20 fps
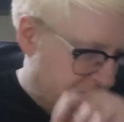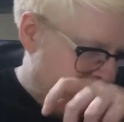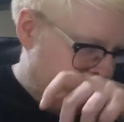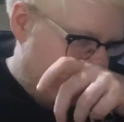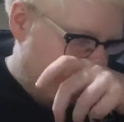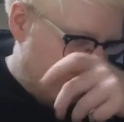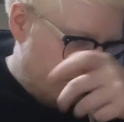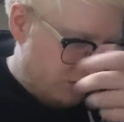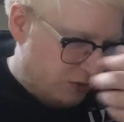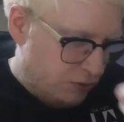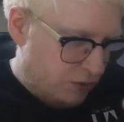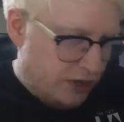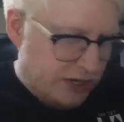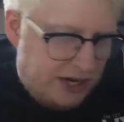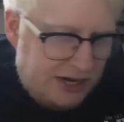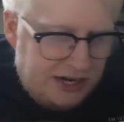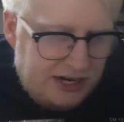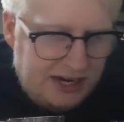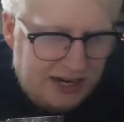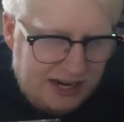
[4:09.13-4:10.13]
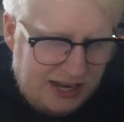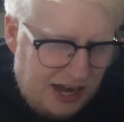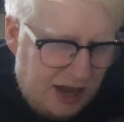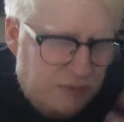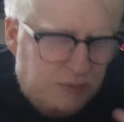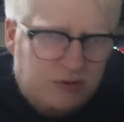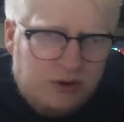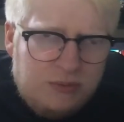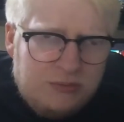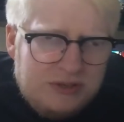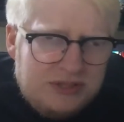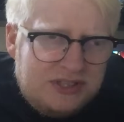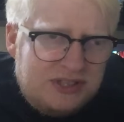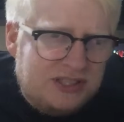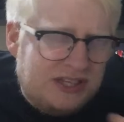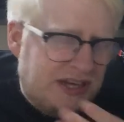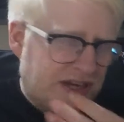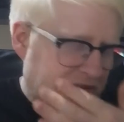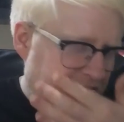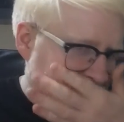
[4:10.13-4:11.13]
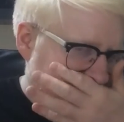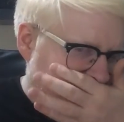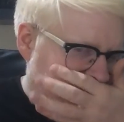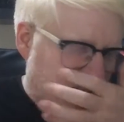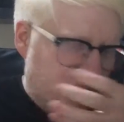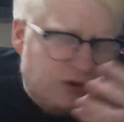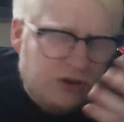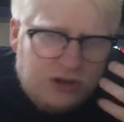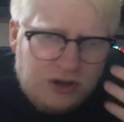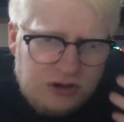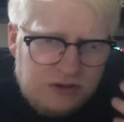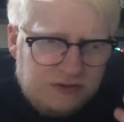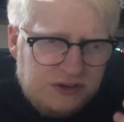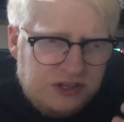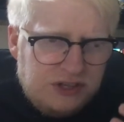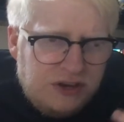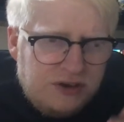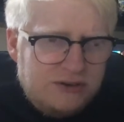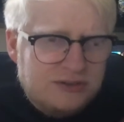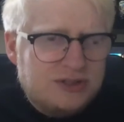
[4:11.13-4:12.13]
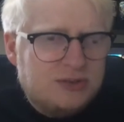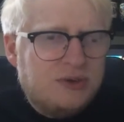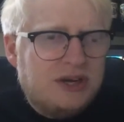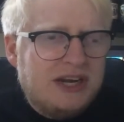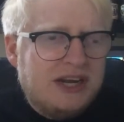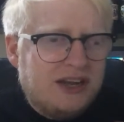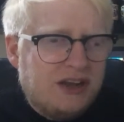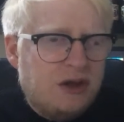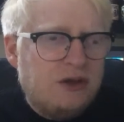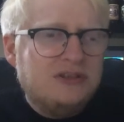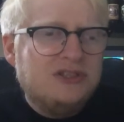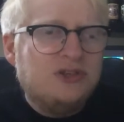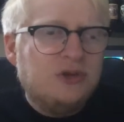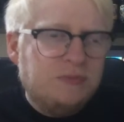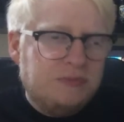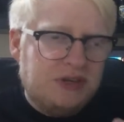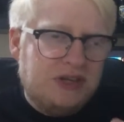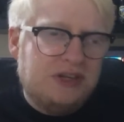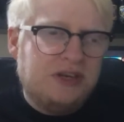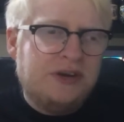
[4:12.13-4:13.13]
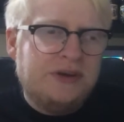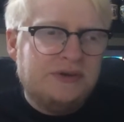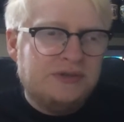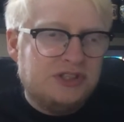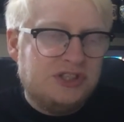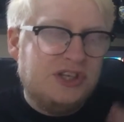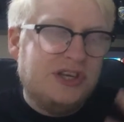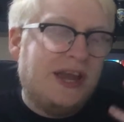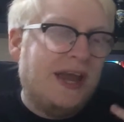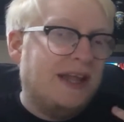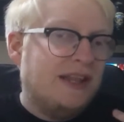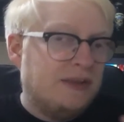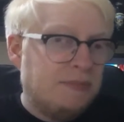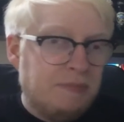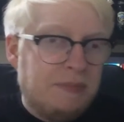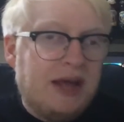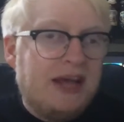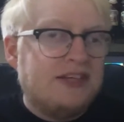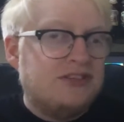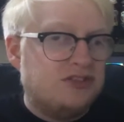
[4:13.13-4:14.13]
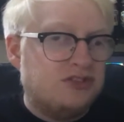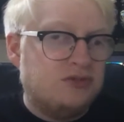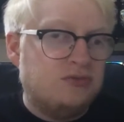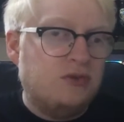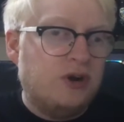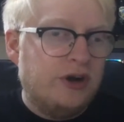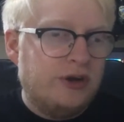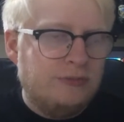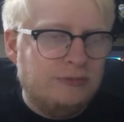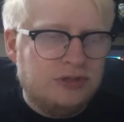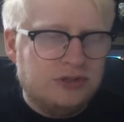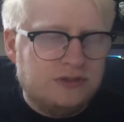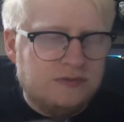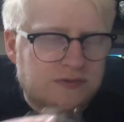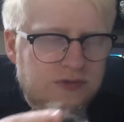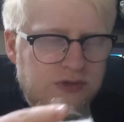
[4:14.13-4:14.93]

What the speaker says: your nose right in it, get a proper sniff, get it all over your nose. When it goes up your nose, you're getting the best aromas, of